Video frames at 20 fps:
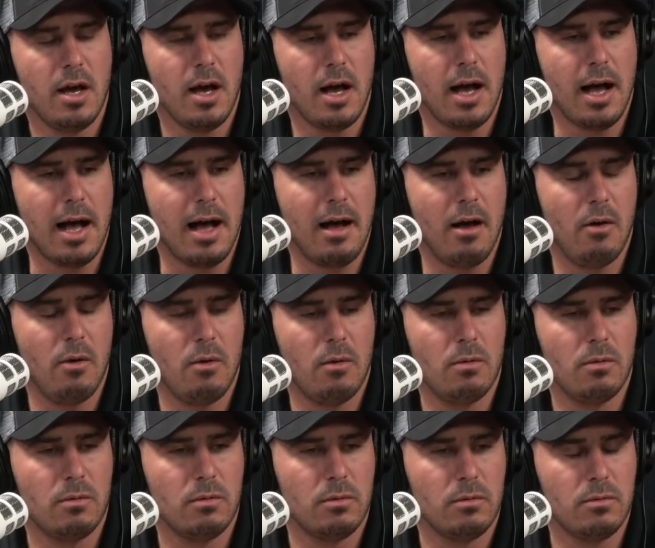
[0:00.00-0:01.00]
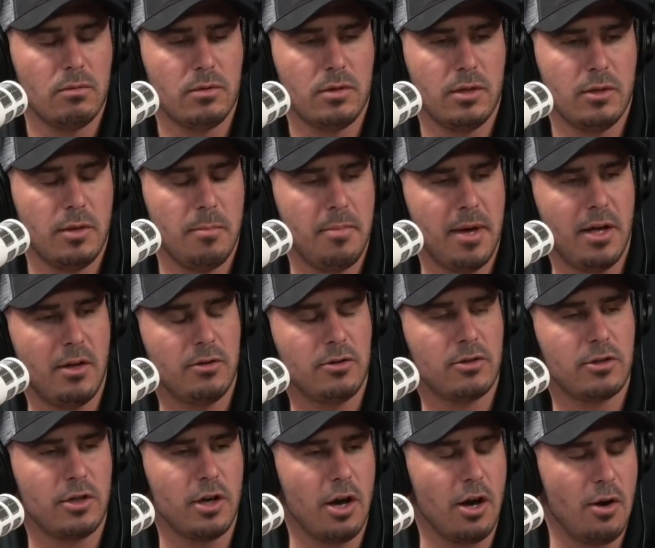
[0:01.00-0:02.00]
How do the
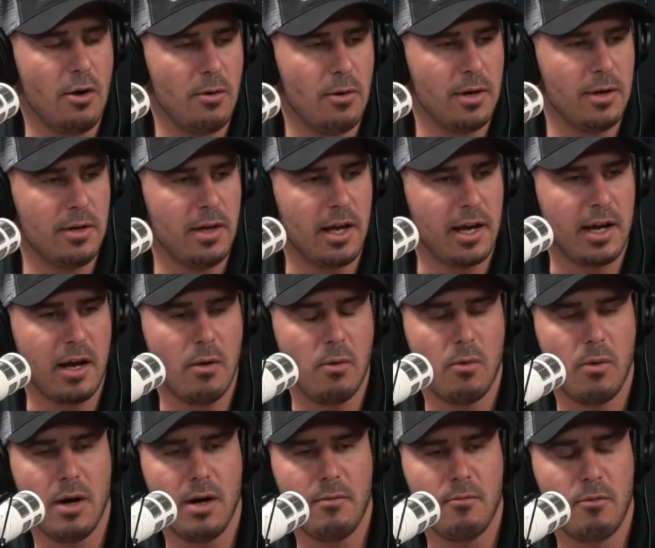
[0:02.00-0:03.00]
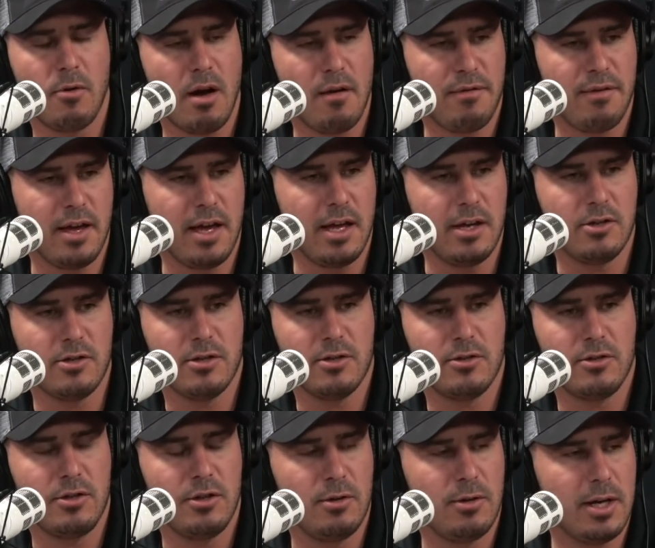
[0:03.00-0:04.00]
belts go, and like at what rough
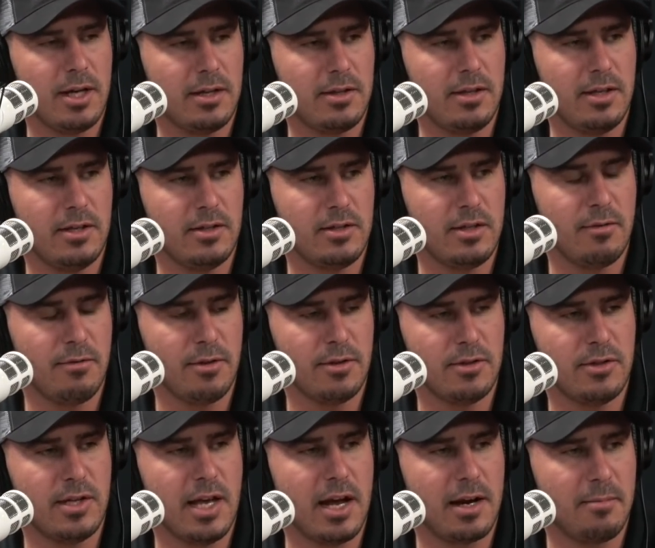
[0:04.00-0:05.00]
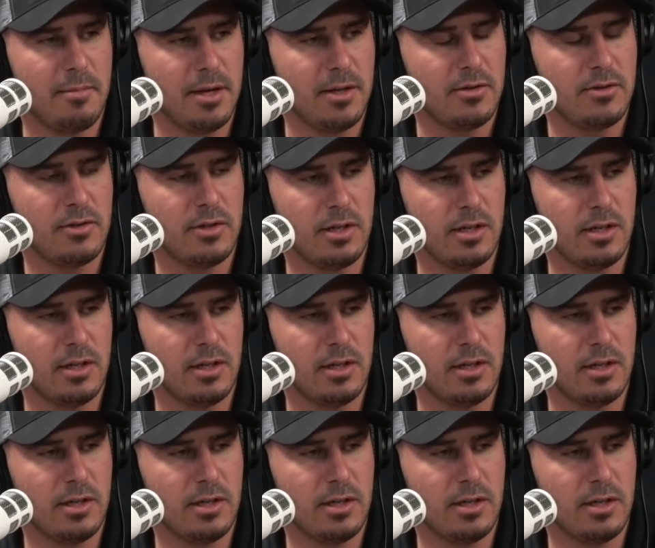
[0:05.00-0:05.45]
ages do you hit these different segments?